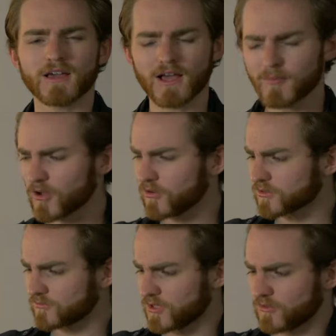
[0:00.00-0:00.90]
how
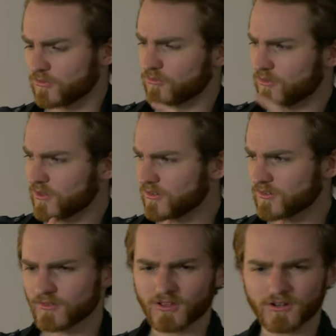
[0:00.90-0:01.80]
about we do
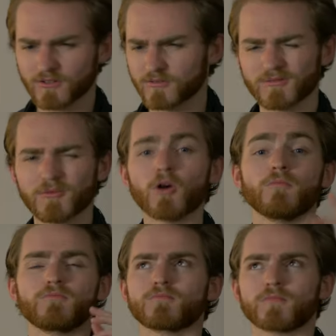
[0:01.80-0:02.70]
this? I don't know. About, uh, oh,
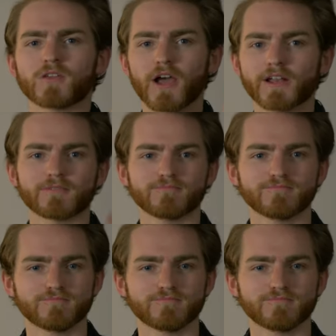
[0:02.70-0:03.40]
got it.